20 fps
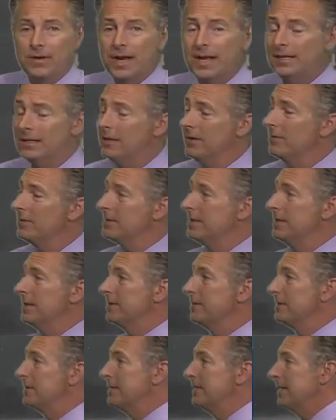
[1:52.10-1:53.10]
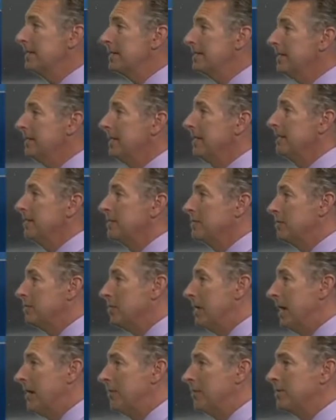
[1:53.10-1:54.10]
overnight lows near 60, some
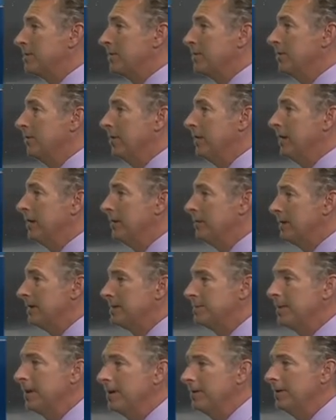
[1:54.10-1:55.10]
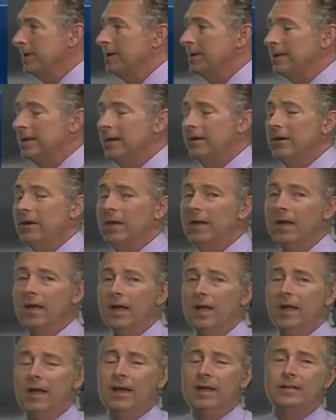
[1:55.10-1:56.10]
showers early, otherwise partly cloudy
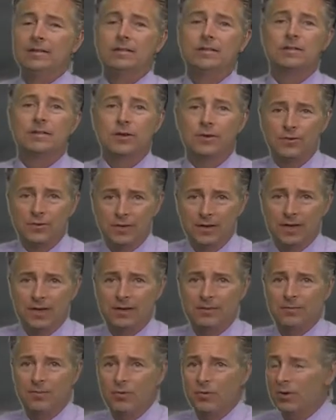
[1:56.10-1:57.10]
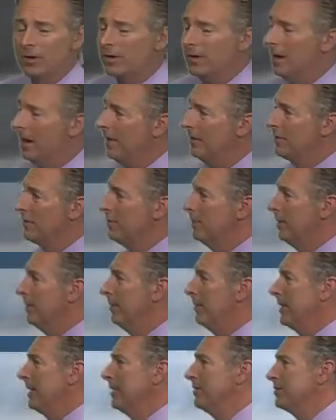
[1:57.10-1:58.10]
and certainly more
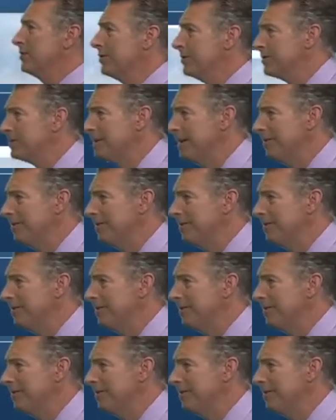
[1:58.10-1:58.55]
comfortable. Here's your